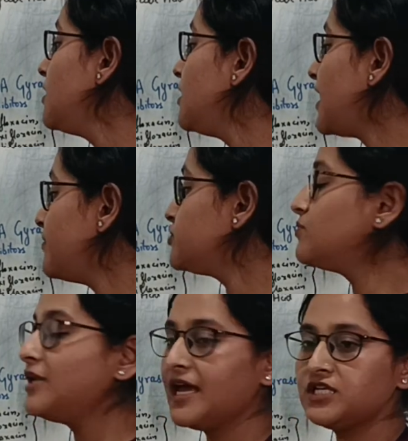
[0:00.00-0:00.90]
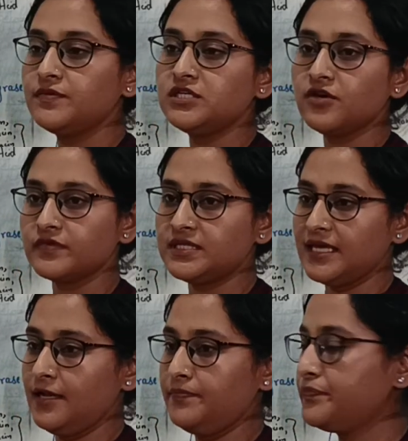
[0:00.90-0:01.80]
ribosomal activity of the
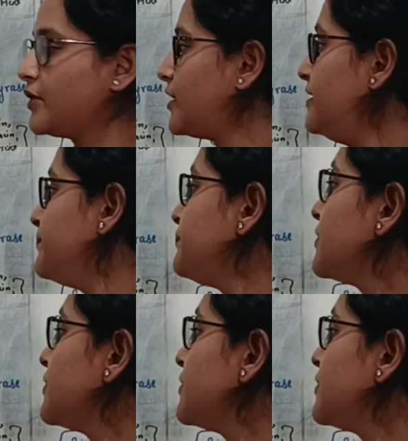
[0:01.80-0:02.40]
cell. Okay.